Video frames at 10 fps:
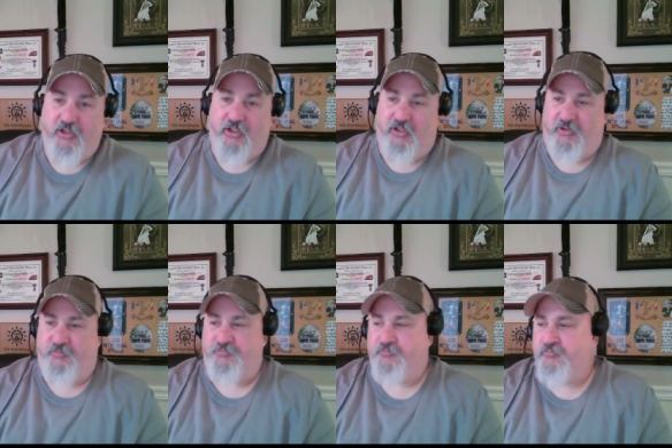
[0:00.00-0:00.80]

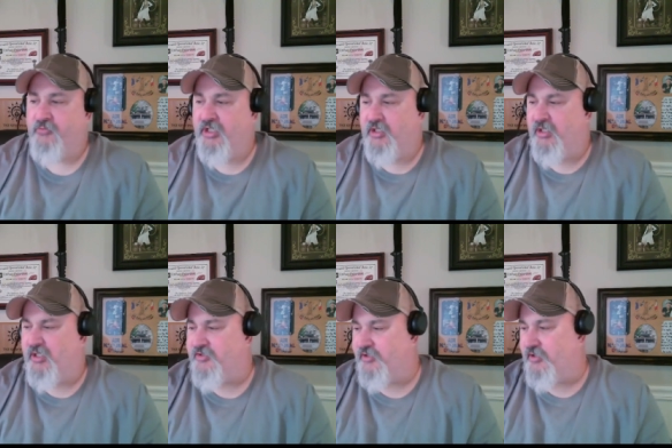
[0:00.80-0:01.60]
Um,
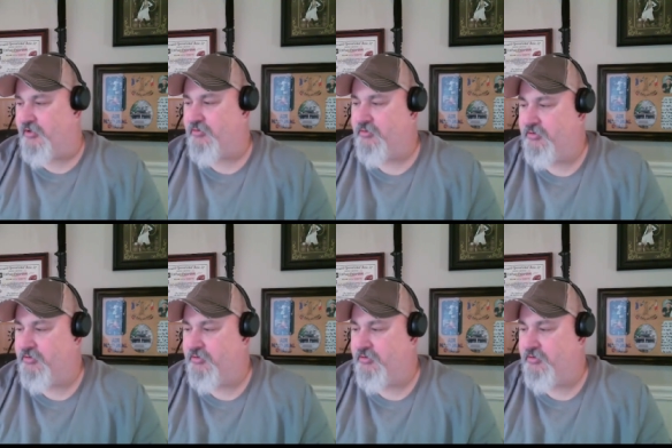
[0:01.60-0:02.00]
and so,